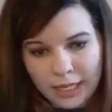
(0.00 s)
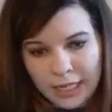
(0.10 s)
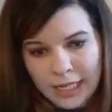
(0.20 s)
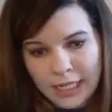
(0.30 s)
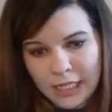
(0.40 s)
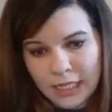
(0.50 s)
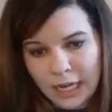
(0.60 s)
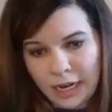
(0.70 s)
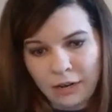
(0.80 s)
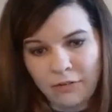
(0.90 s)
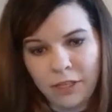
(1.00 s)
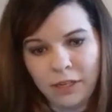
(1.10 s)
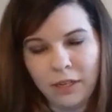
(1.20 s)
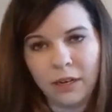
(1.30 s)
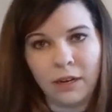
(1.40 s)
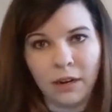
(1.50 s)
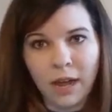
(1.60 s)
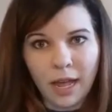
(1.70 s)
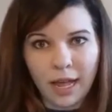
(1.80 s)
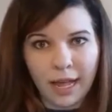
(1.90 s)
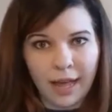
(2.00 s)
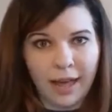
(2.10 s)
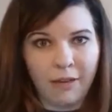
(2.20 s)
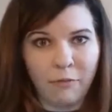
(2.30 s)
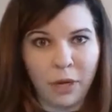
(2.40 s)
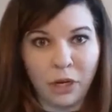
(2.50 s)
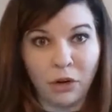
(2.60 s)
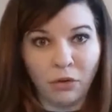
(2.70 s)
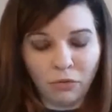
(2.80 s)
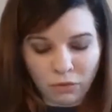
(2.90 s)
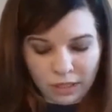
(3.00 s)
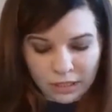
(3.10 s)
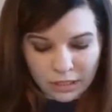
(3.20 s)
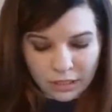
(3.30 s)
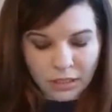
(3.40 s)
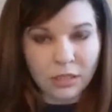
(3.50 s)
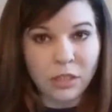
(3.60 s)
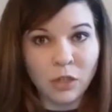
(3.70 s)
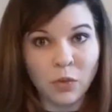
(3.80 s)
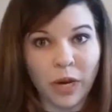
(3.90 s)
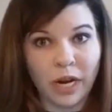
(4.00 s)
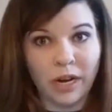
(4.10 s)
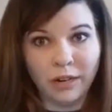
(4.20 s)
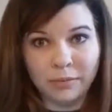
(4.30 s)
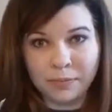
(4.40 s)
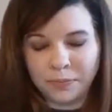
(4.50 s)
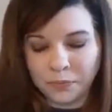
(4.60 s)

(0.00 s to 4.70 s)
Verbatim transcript: And inside of here, I have my No Frills Sweater